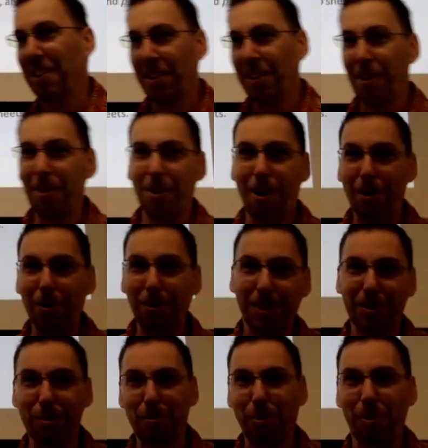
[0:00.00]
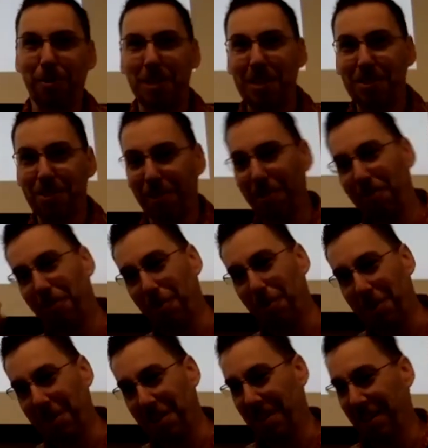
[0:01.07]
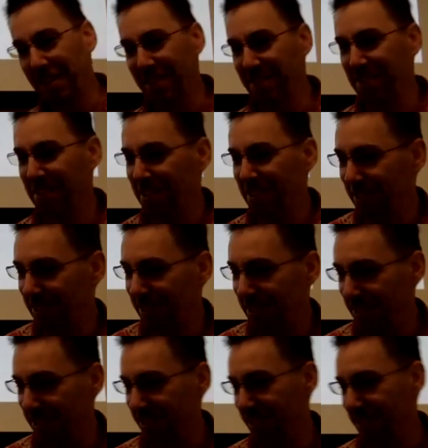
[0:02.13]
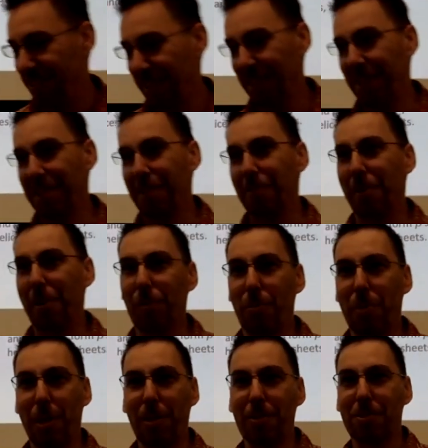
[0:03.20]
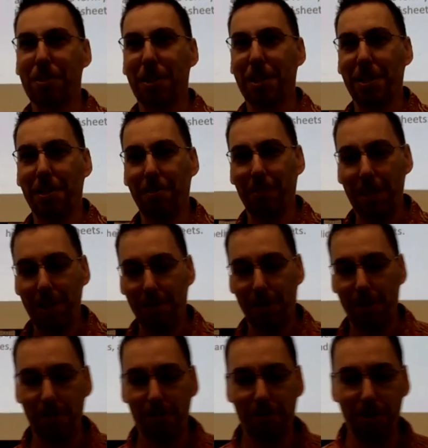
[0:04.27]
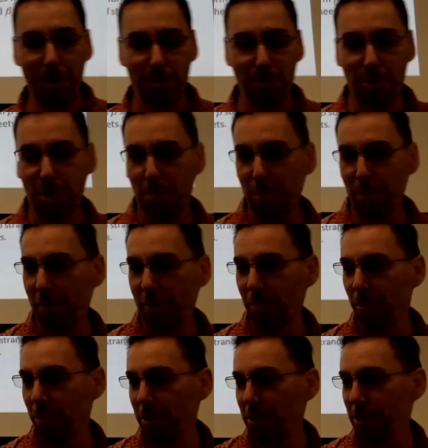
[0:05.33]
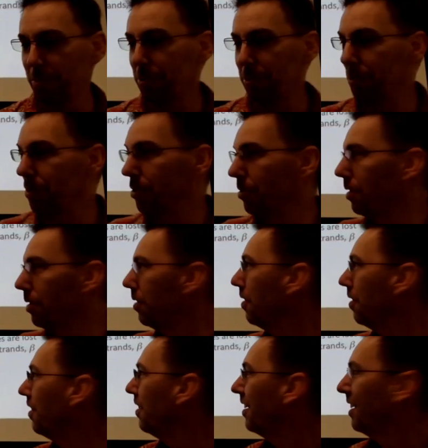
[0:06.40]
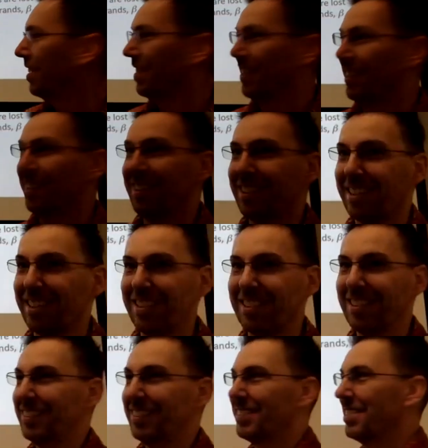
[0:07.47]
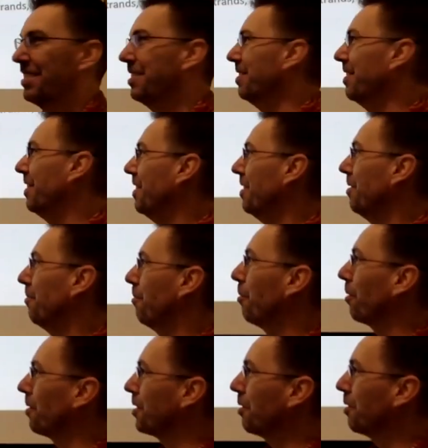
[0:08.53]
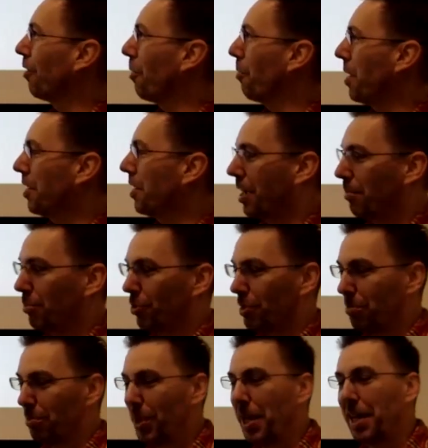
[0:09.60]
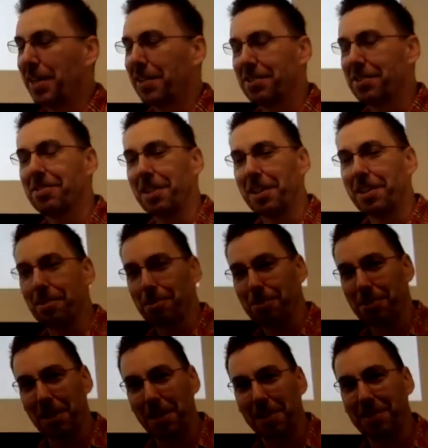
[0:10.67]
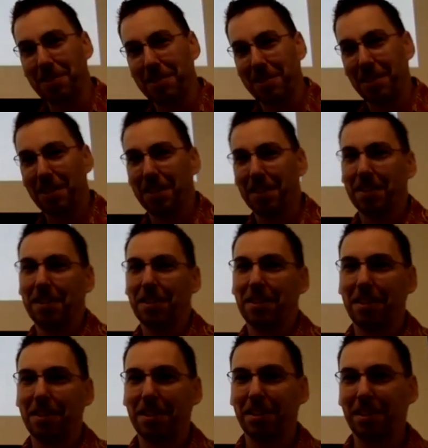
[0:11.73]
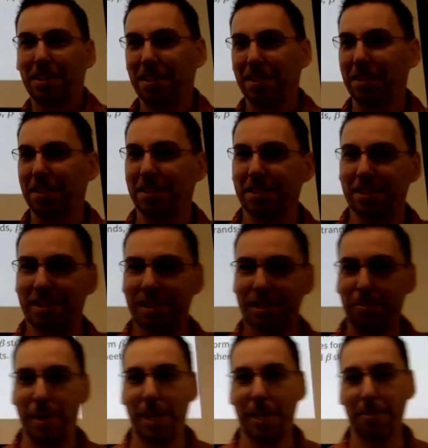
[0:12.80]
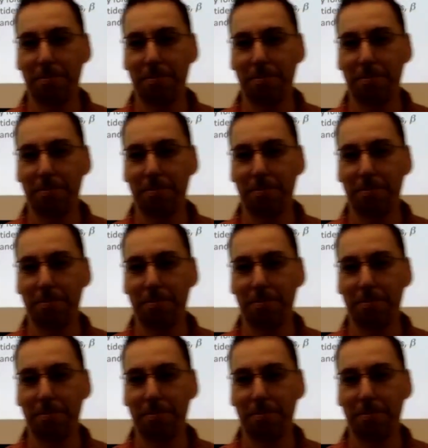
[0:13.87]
All the other proteins are unfolding. You should do it too. Yeah, you ever have your parents saying it? Well, your friends were jumping off a bridge. Would you do it? There you go. So for some of our beta amyloid plaques, the answer is yes. That's bad.